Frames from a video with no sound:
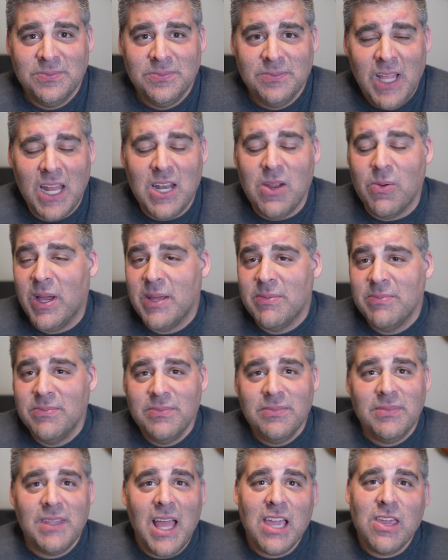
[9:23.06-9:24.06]
Anyway,
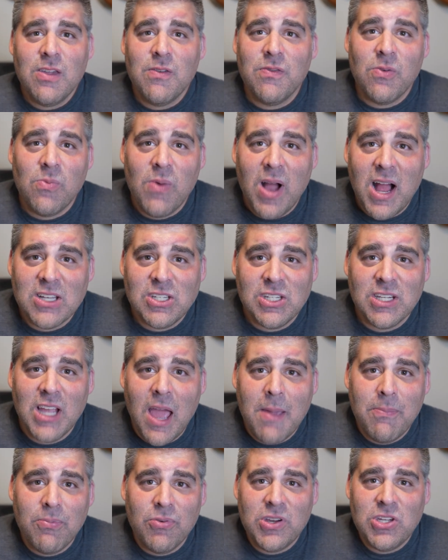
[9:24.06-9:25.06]
thank you for watching. I
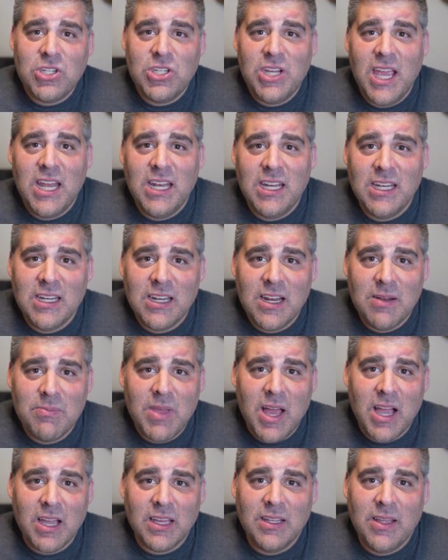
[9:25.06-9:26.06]
appreciate it, and I'm
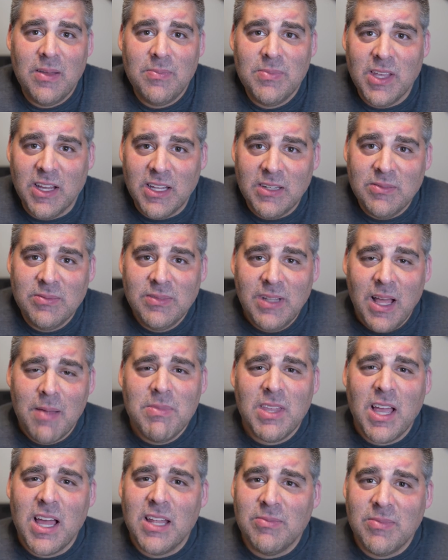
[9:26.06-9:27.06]
done. I'm
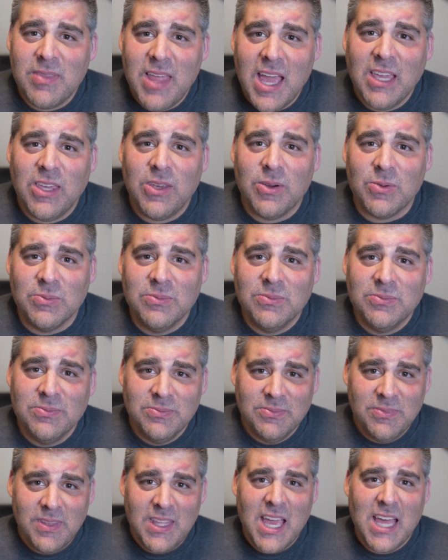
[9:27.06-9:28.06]
done. Thank you.
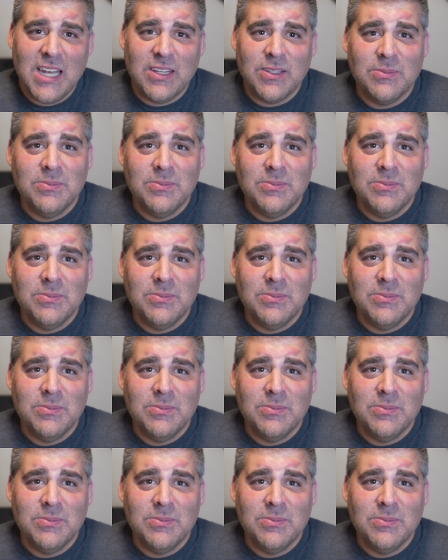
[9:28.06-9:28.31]
The end.